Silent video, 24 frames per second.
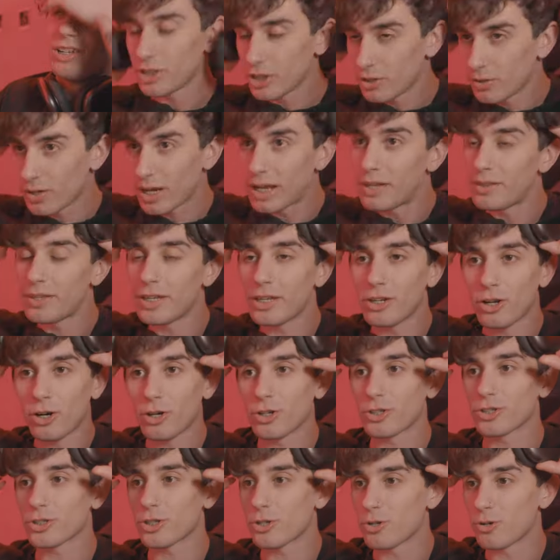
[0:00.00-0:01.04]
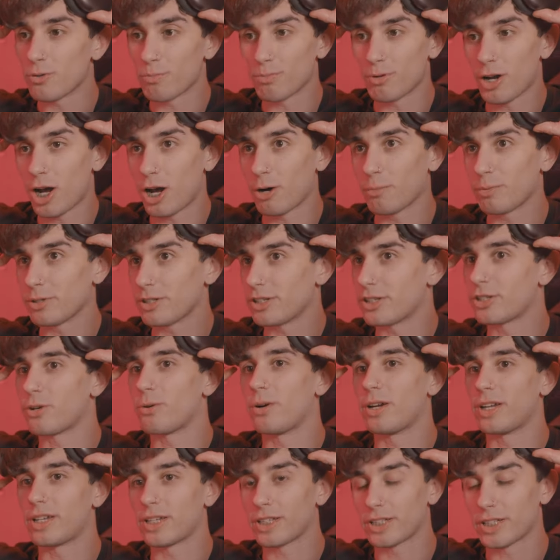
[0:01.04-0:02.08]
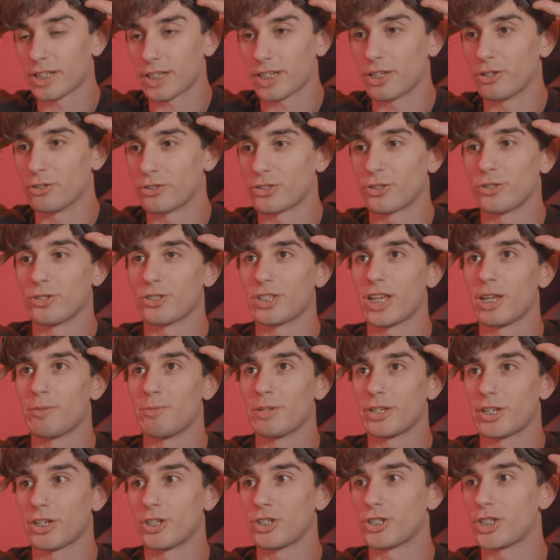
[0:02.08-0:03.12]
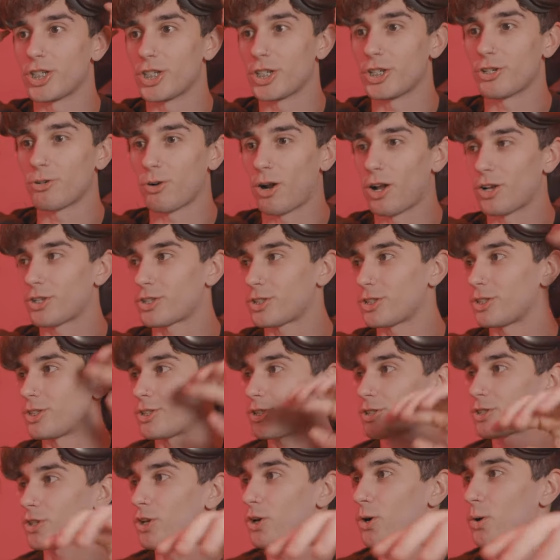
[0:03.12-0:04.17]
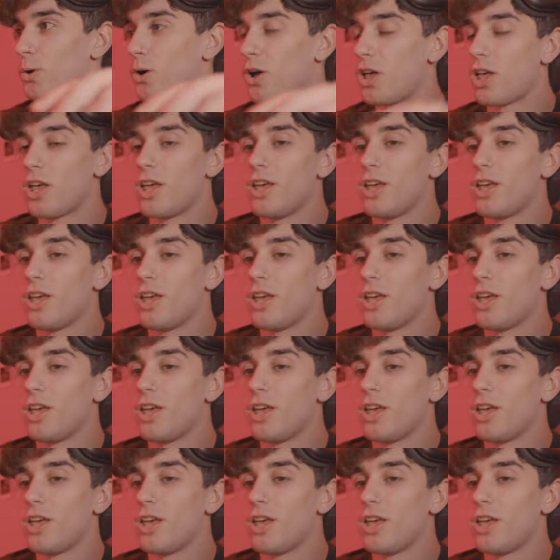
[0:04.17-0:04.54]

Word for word: You know, and then also probably going to kill Cersei because she crossed us. So